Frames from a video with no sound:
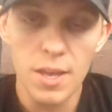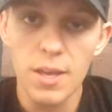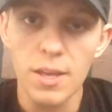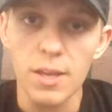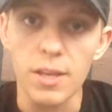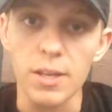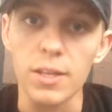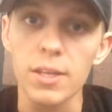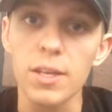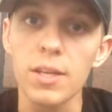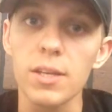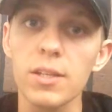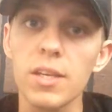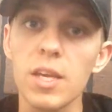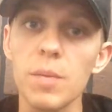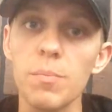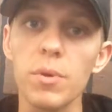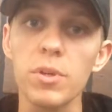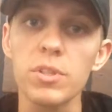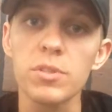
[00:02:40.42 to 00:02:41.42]
And again,
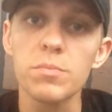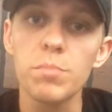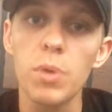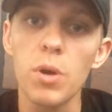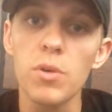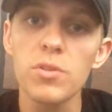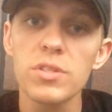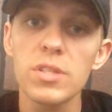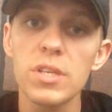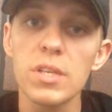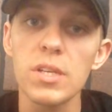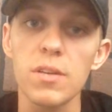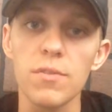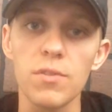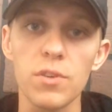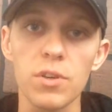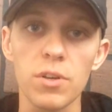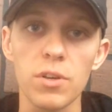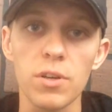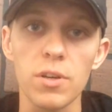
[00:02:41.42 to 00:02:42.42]
keep us posted. And if
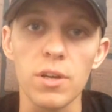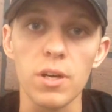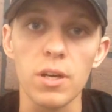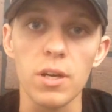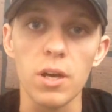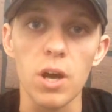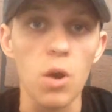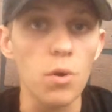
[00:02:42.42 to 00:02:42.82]
you uh,